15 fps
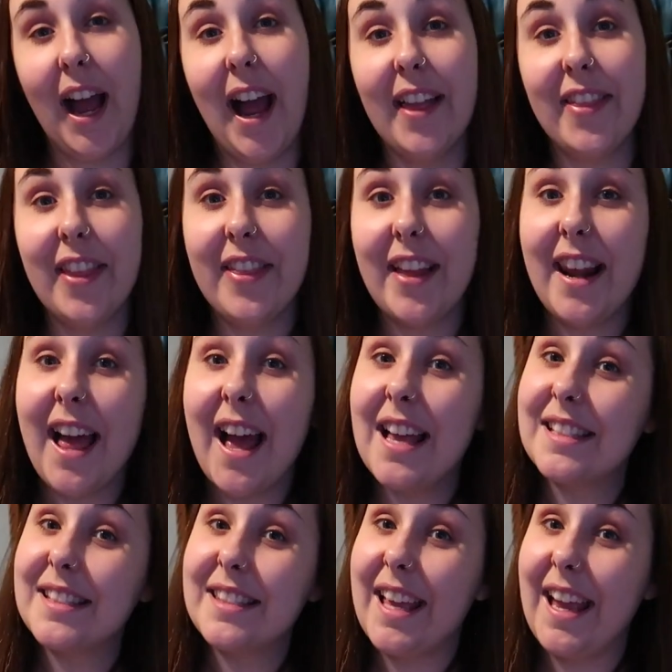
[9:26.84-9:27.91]
And then the
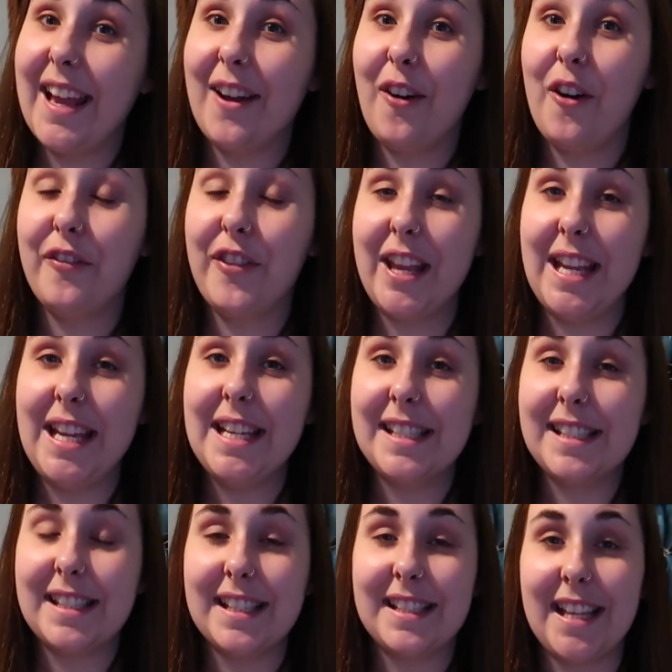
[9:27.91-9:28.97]
last thing of the
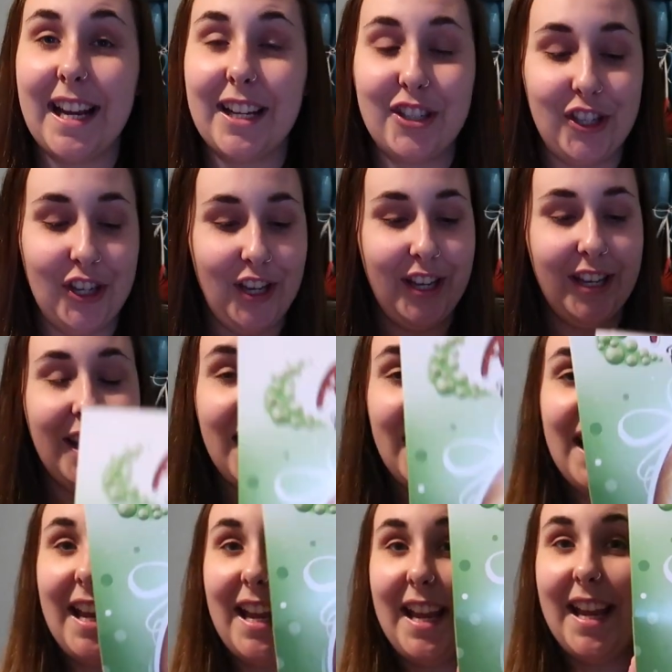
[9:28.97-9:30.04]
Easter section
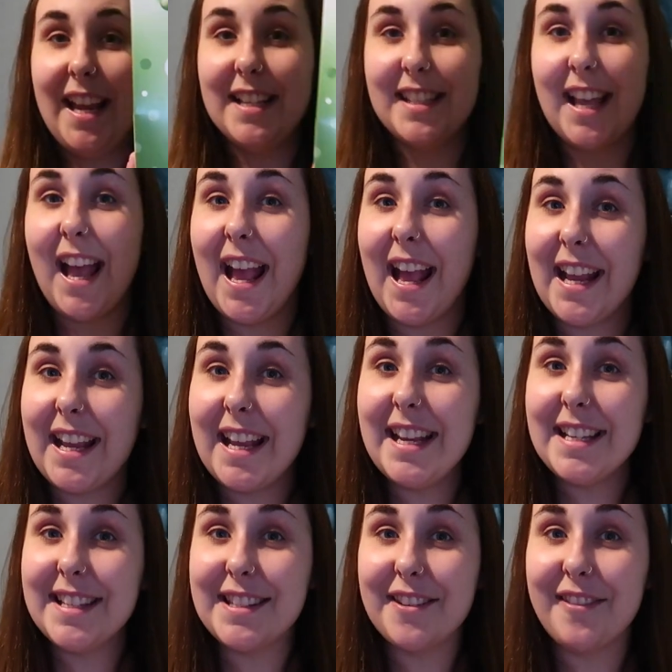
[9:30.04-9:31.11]
is a
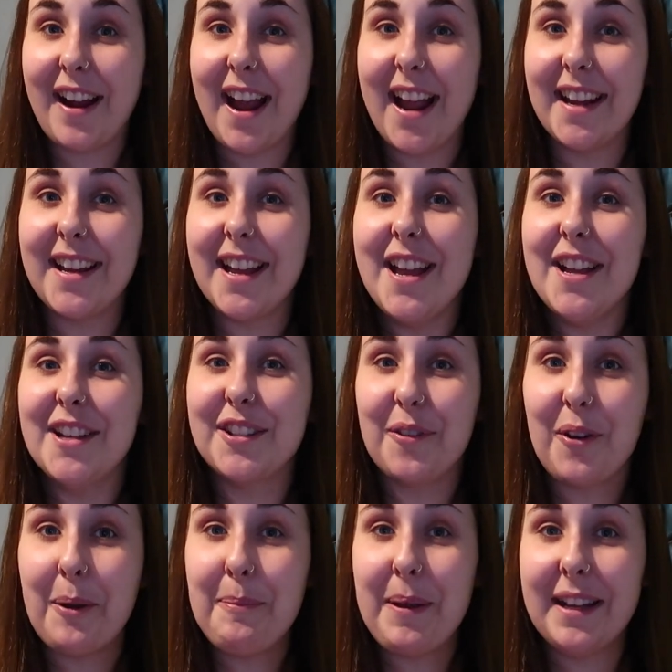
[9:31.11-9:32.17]
Easter egg. So
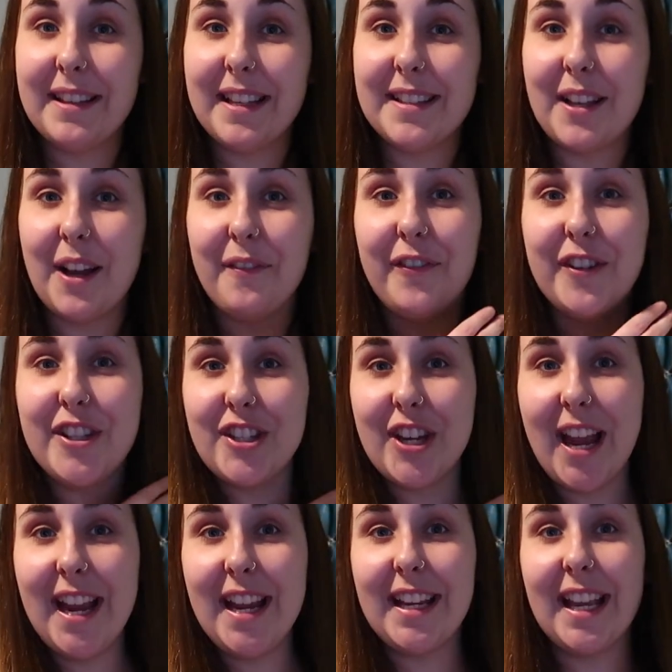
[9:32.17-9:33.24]
I picked this up for
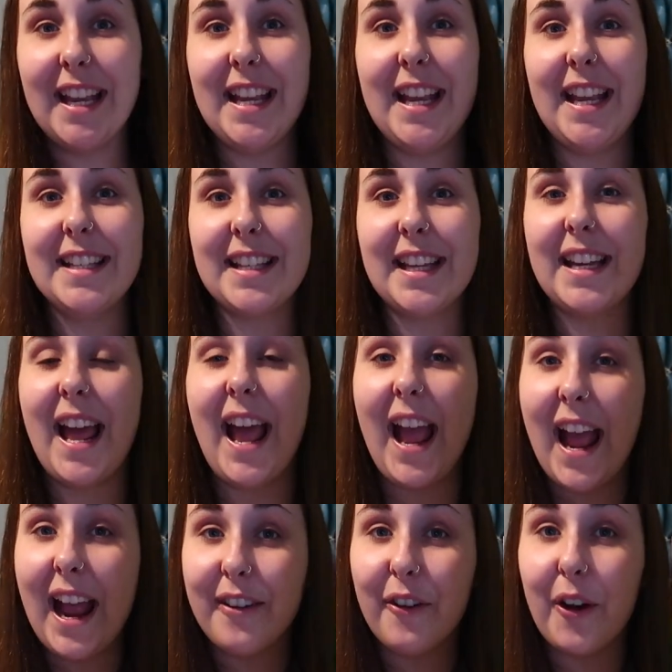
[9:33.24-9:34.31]
Jake. It is an
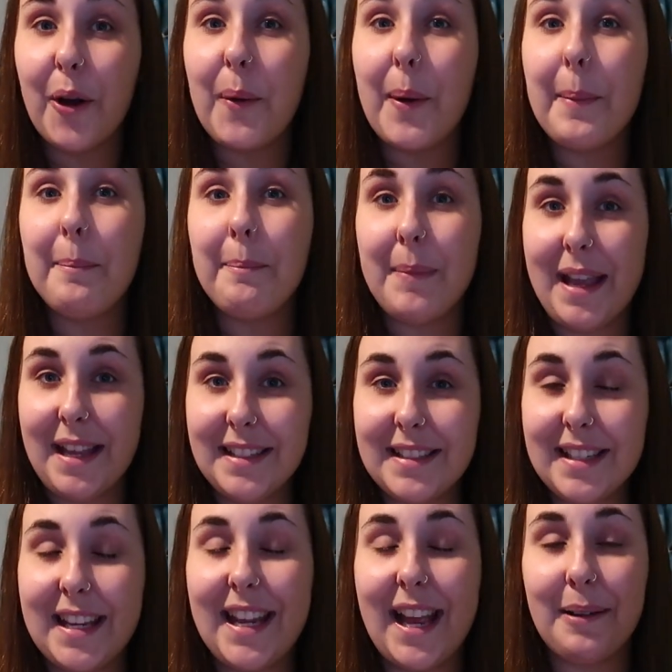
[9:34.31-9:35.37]
Aero Mint.
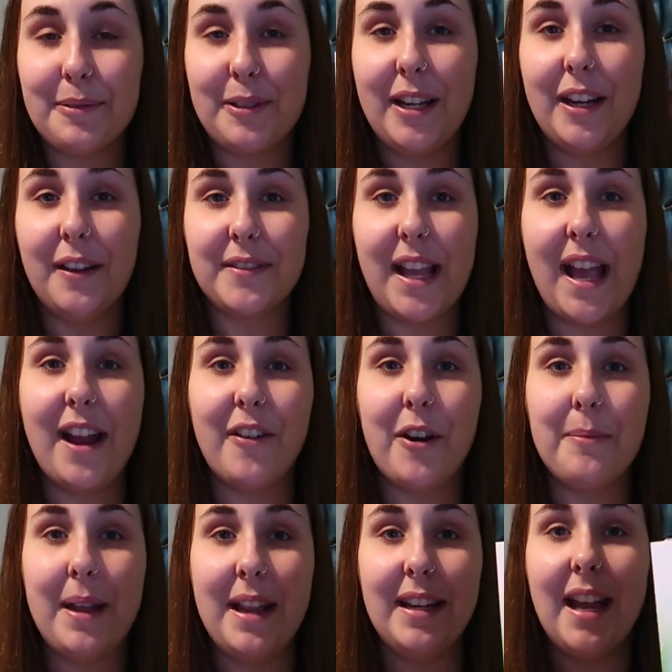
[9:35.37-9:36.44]
He absolutely loves Aero
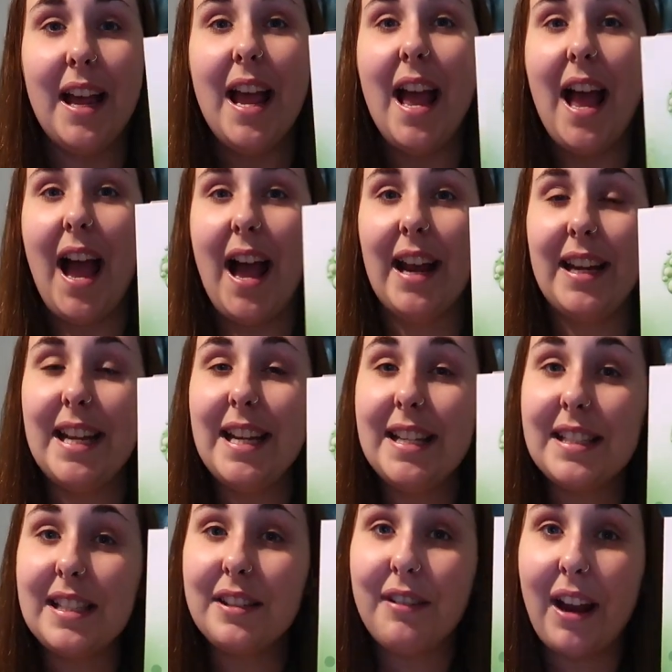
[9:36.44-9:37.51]
Mint. And
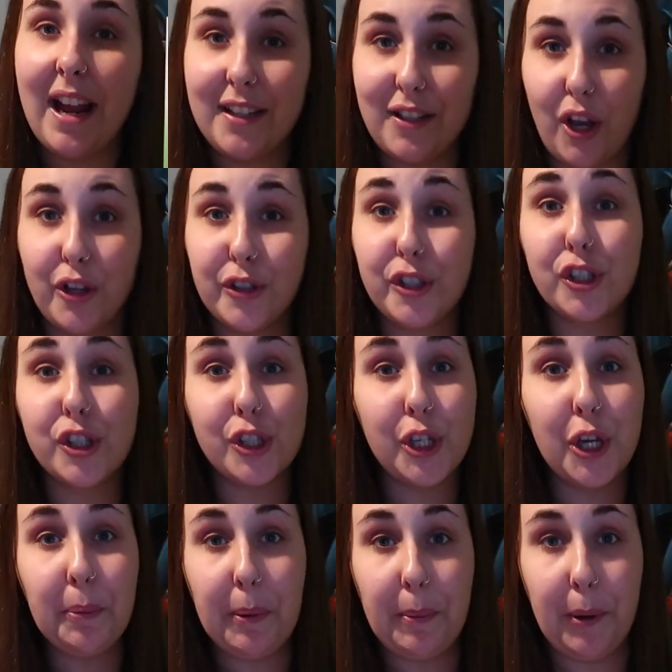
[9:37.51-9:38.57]
Easter eggs are
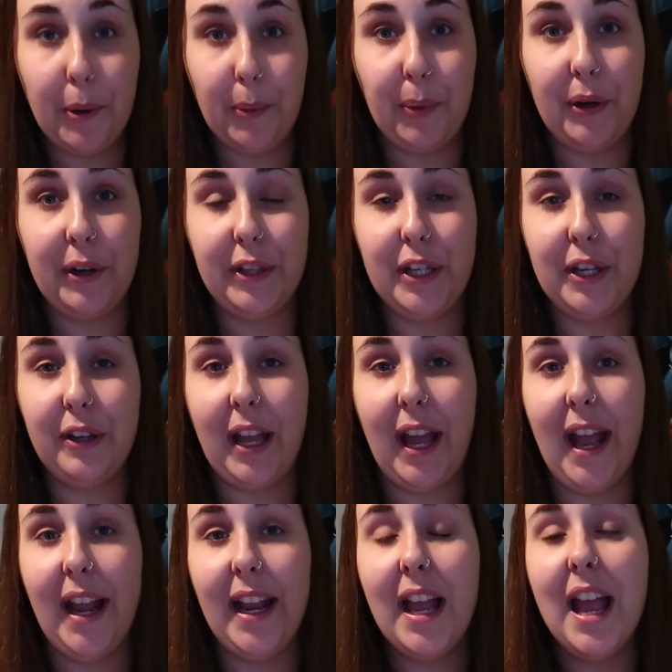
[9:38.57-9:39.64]
super popular in the
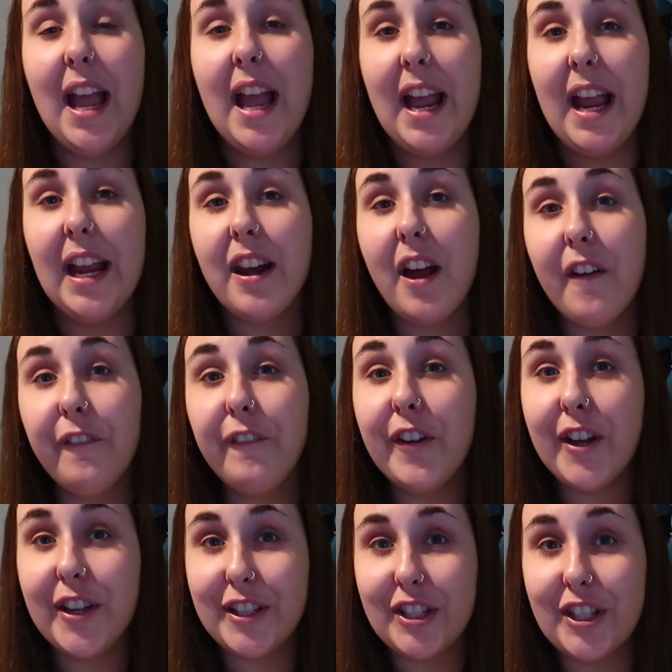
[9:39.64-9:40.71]
UK. In our
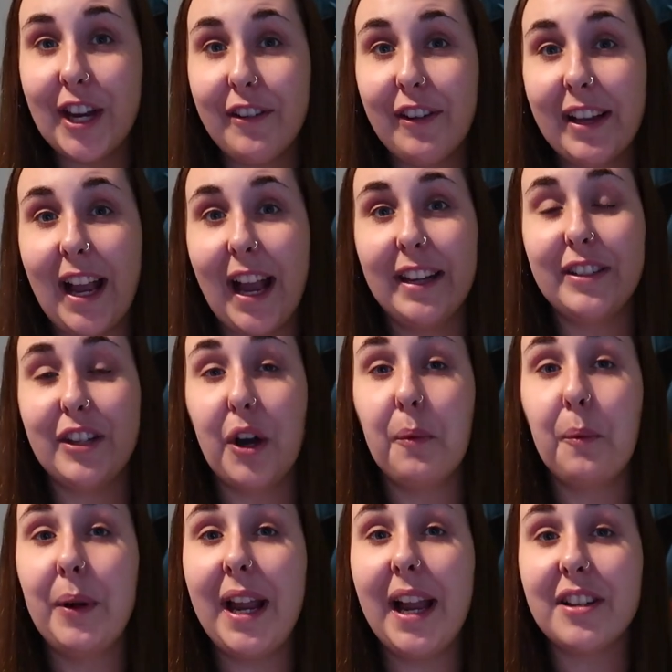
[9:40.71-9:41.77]
first year in Canada,
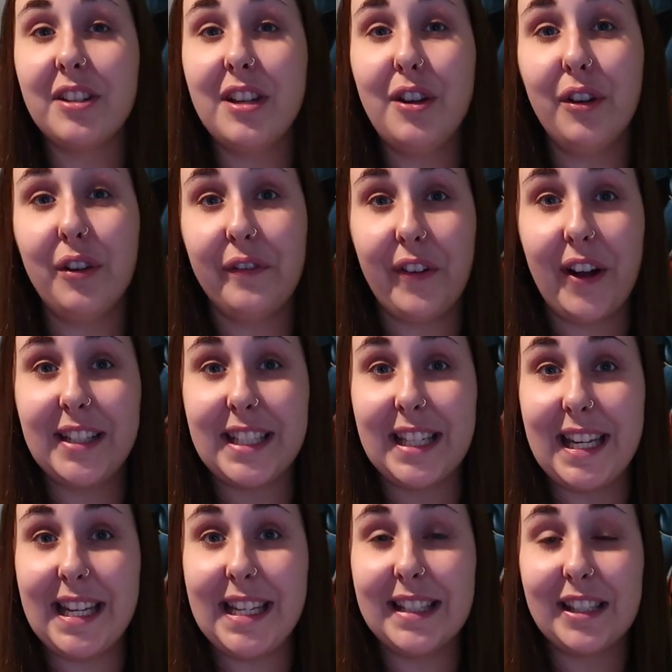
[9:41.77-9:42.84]
we actually couldn't find
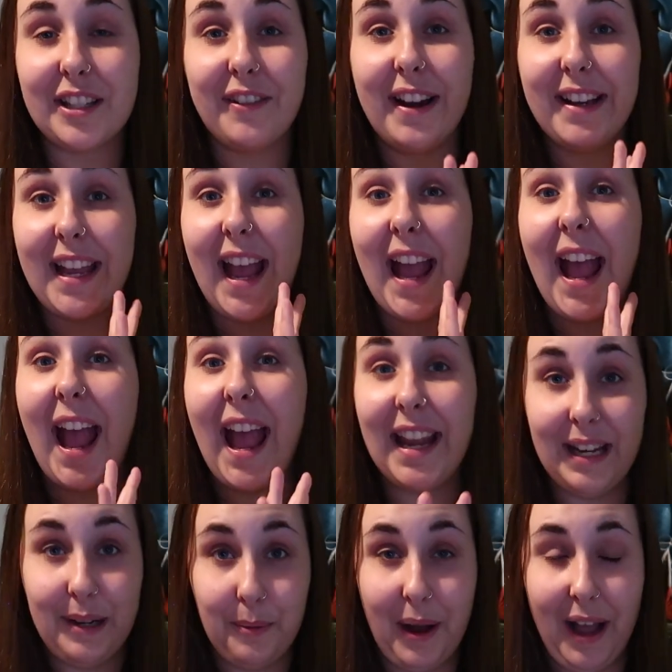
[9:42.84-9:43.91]
an Easter egg
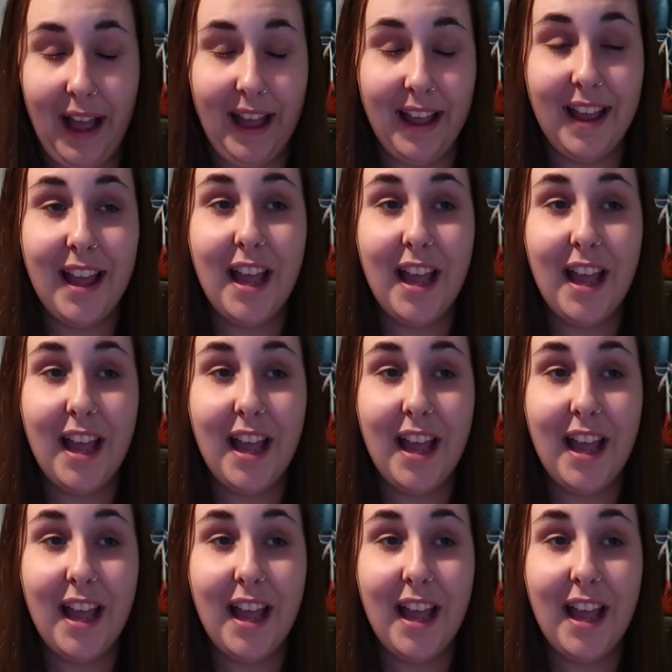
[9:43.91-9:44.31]
anywhere.